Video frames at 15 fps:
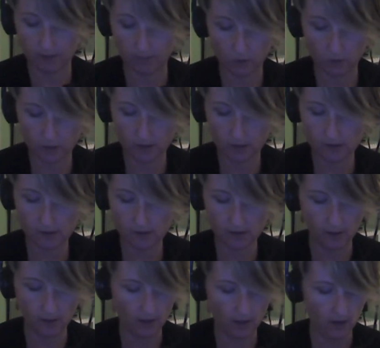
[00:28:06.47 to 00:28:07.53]
modals.
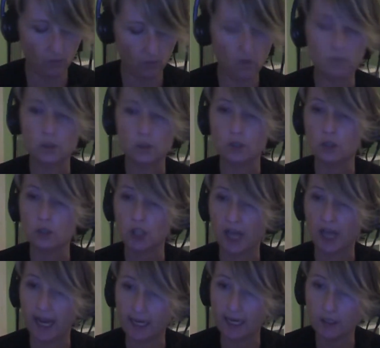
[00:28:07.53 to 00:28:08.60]
What would you
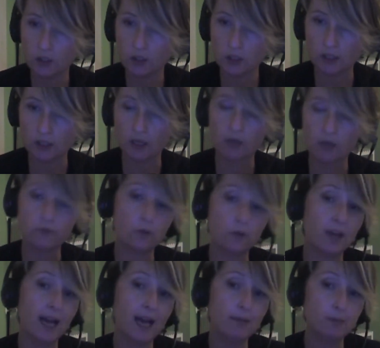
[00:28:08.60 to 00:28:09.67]
change? A lot of
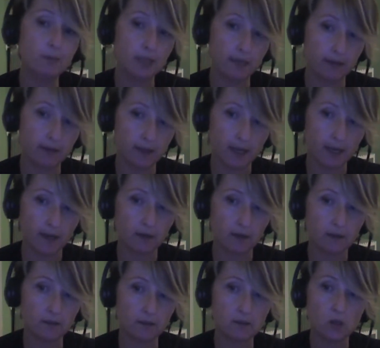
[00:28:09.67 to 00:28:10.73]
vocabulary there,
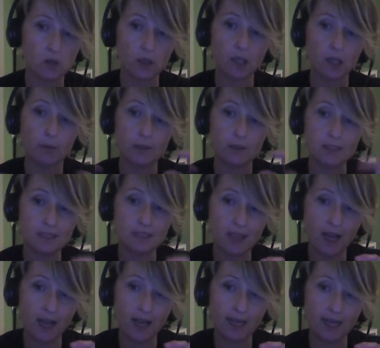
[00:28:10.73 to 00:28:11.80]
talking about
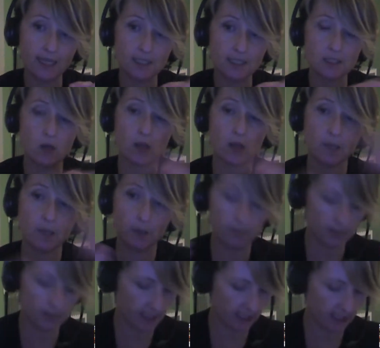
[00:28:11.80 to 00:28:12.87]
size, talking about
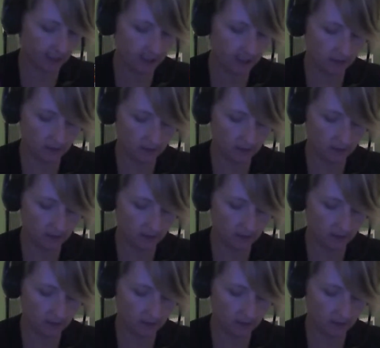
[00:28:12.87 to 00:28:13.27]
material.